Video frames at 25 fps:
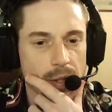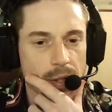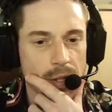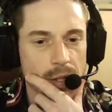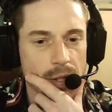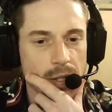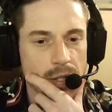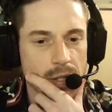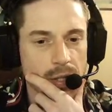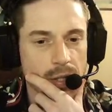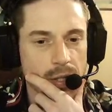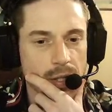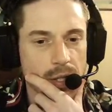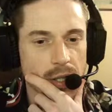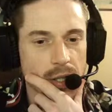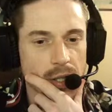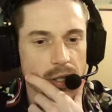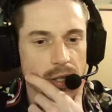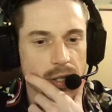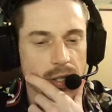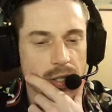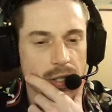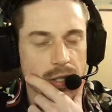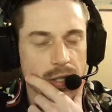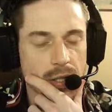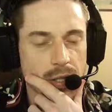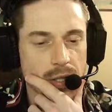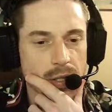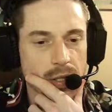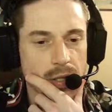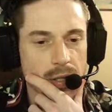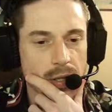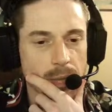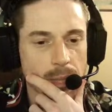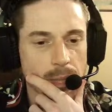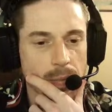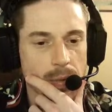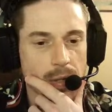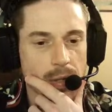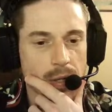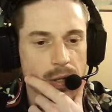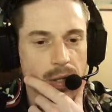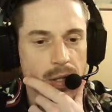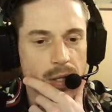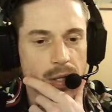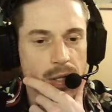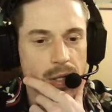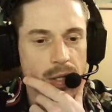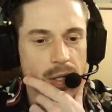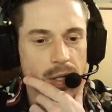It's going to hit this sleep.
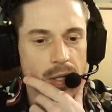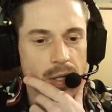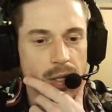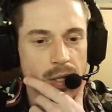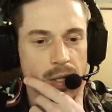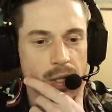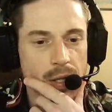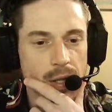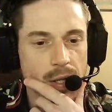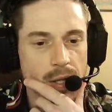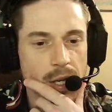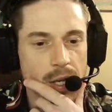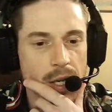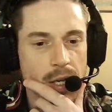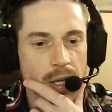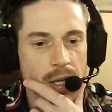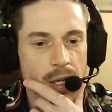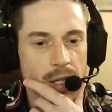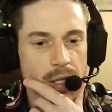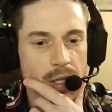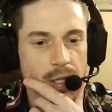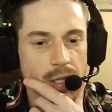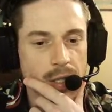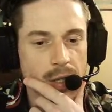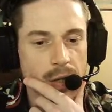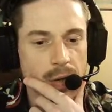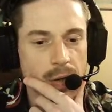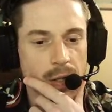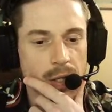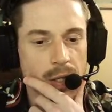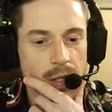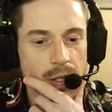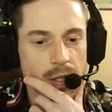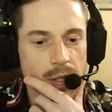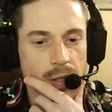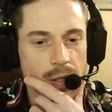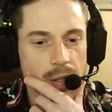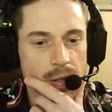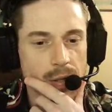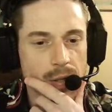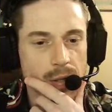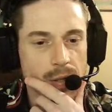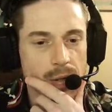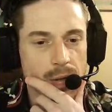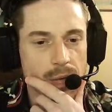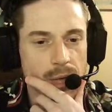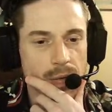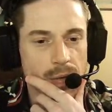Then it's going to